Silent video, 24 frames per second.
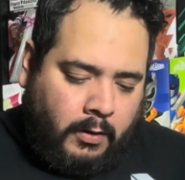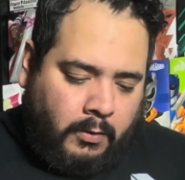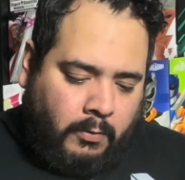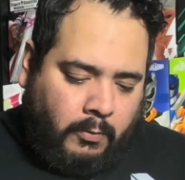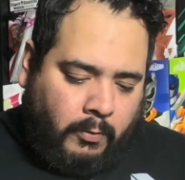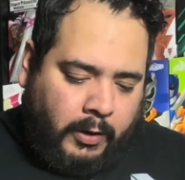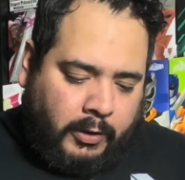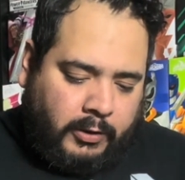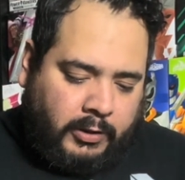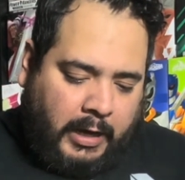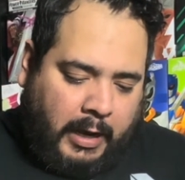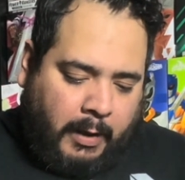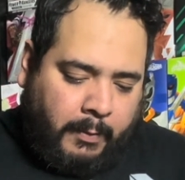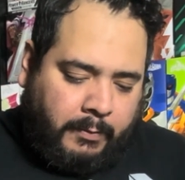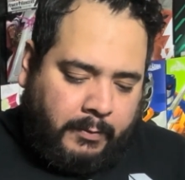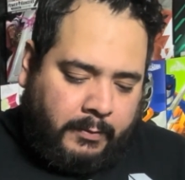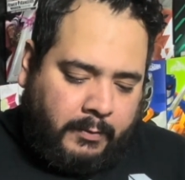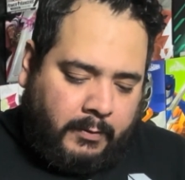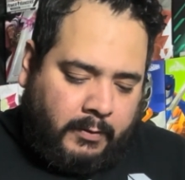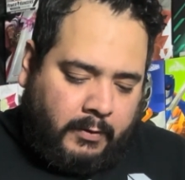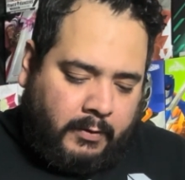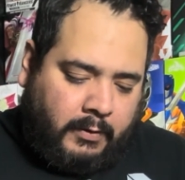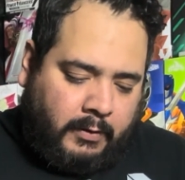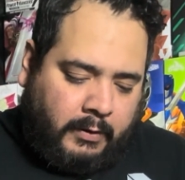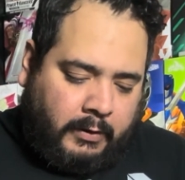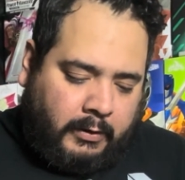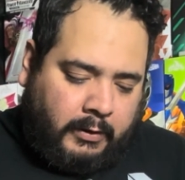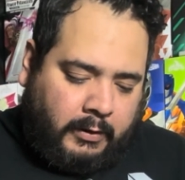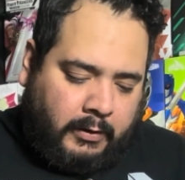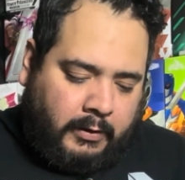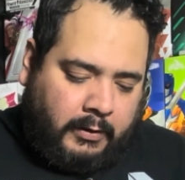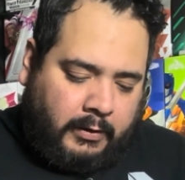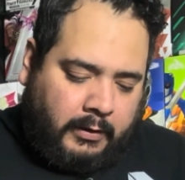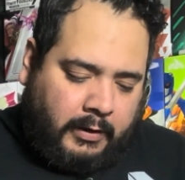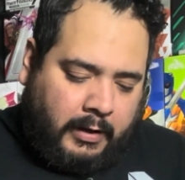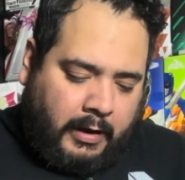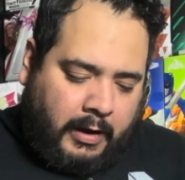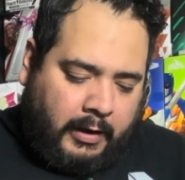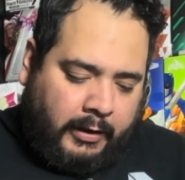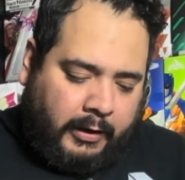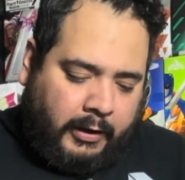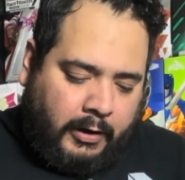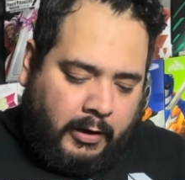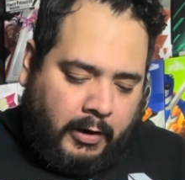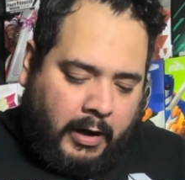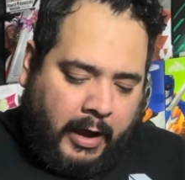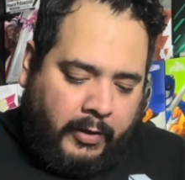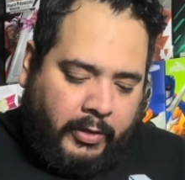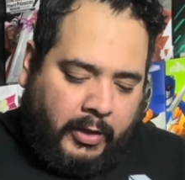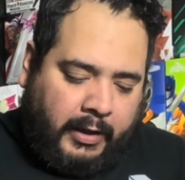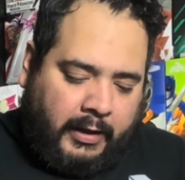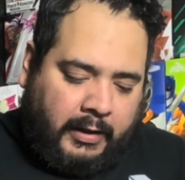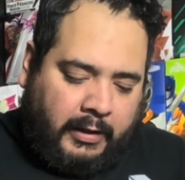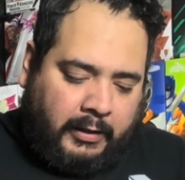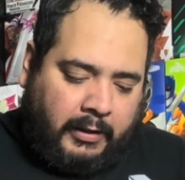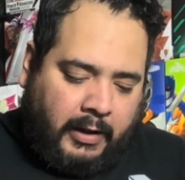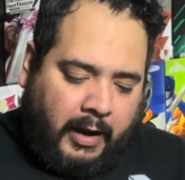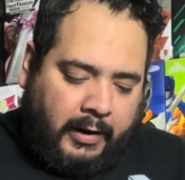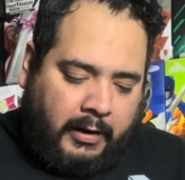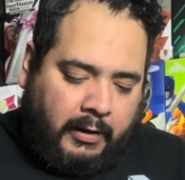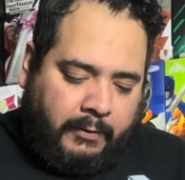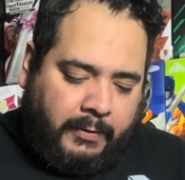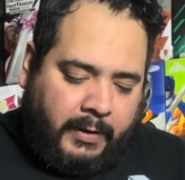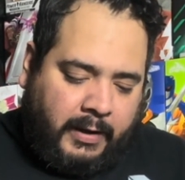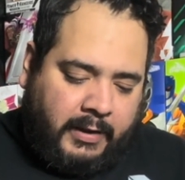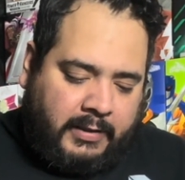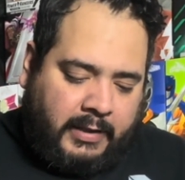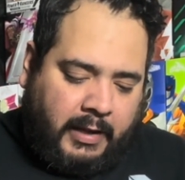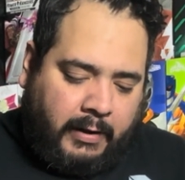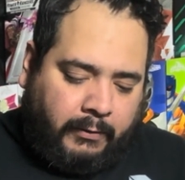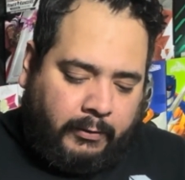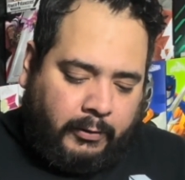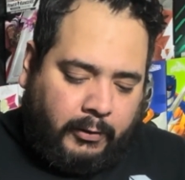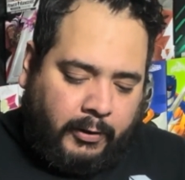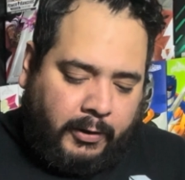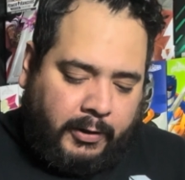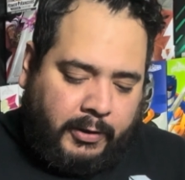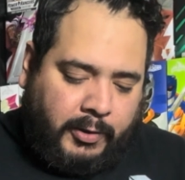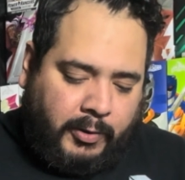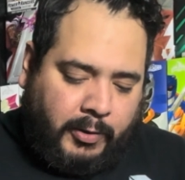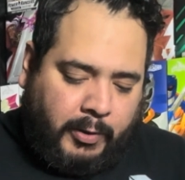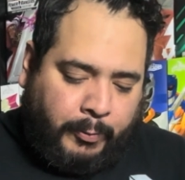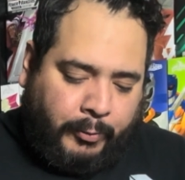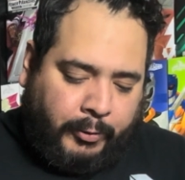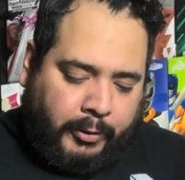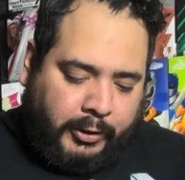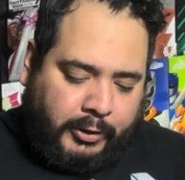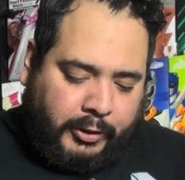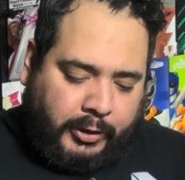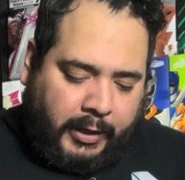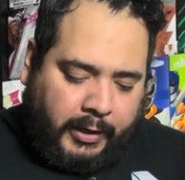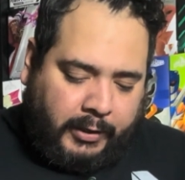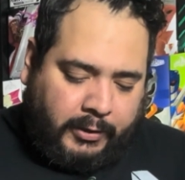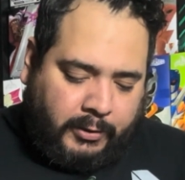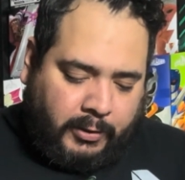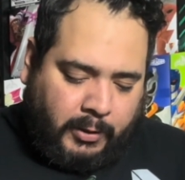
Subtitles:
which I think a lot of us have learned to appreciate